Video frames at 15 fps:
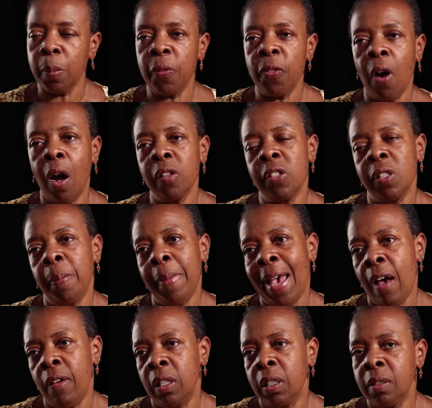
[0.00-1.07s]
thoughts
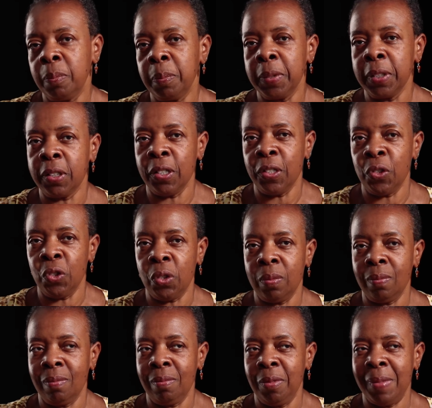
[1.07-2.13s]
about it because
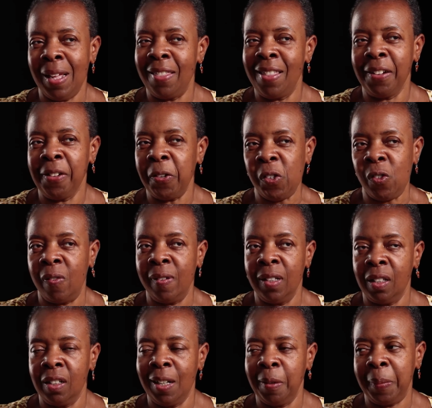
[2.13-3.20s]
I think there's a
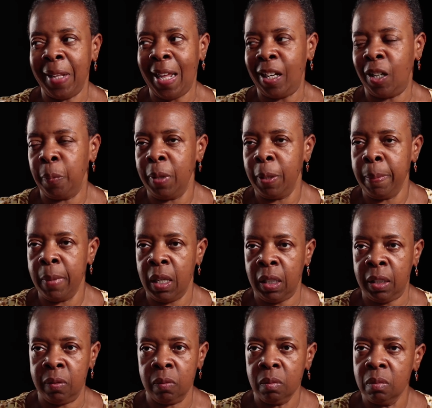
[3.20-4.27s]
feeling that, well, that could be me.